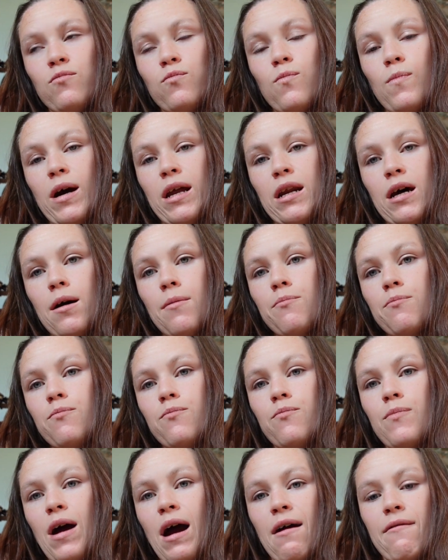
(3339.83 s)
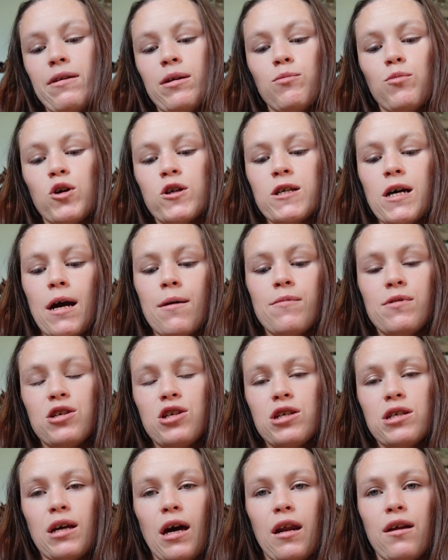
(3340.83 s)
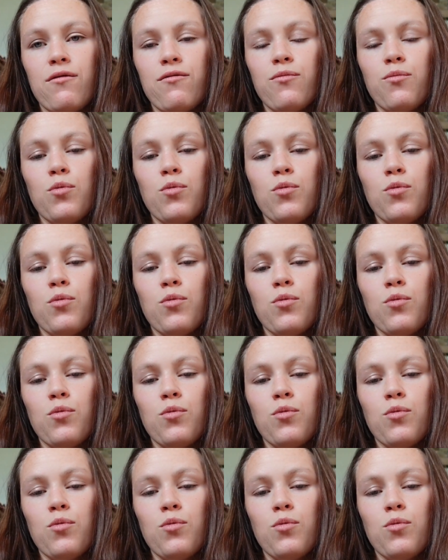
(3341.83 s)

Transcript: end up having more time and just kind of